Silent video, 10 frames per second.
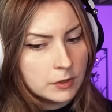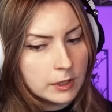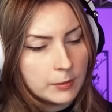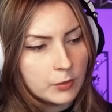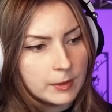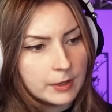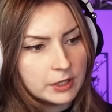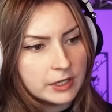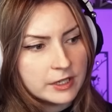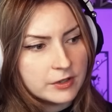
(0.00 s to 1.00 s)
Okay, but what about
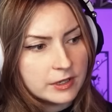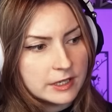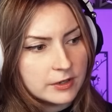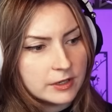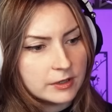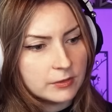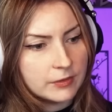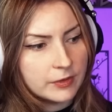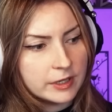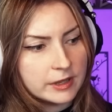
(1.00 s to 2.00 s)
their injuries? Are you going to
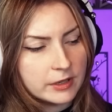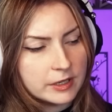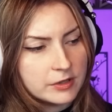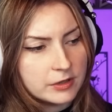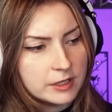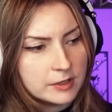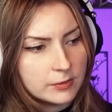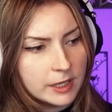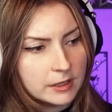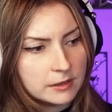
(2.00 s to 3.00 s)
revert their injuries as
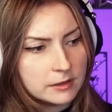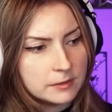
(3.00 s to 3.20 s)
well?